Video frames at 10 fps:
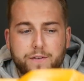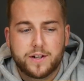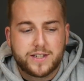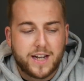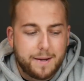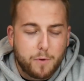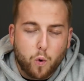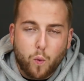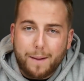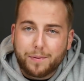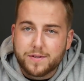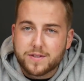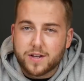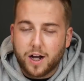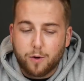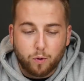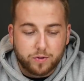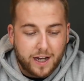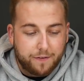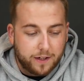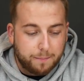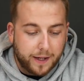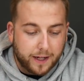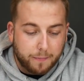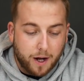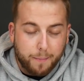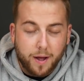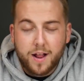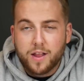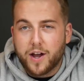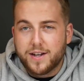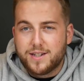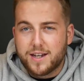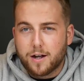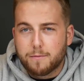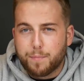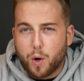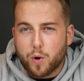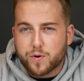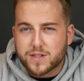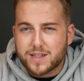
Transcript: If I see any more weapons, I will definitely pick them up. I did unbox